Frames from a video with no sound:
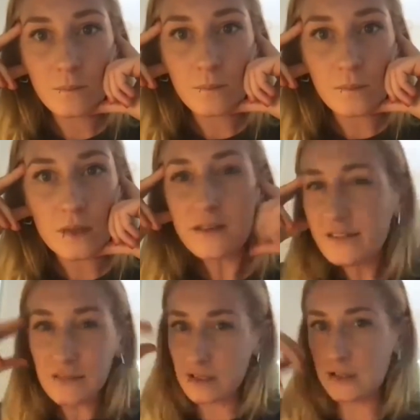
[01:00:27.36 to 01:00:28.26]
it does have an
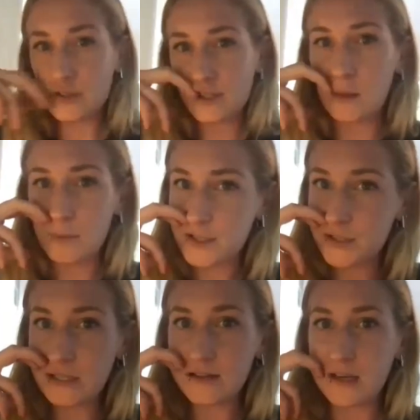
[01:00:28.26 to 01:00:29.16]
interesting
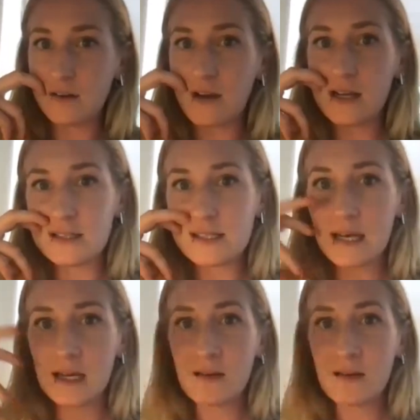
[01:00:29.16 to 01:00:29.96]
opportunity there, right? In saying,